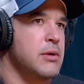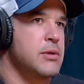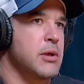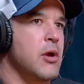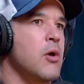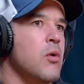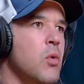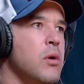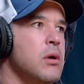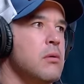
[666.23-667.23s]
to
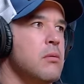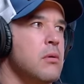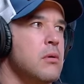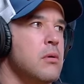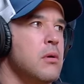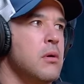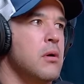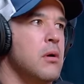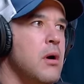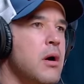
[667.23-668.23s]
go
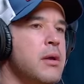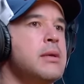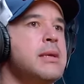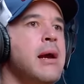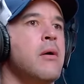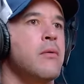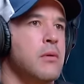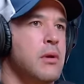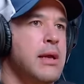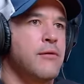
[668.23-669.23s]
hunt
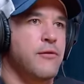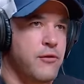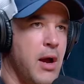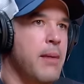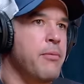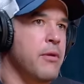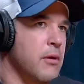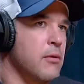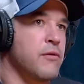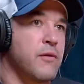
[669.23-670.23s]
down and stop
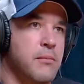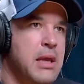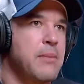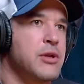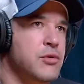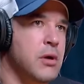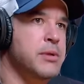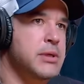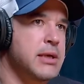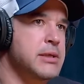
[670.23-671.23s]
those that may be
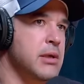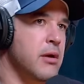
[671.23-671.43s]
traumatizing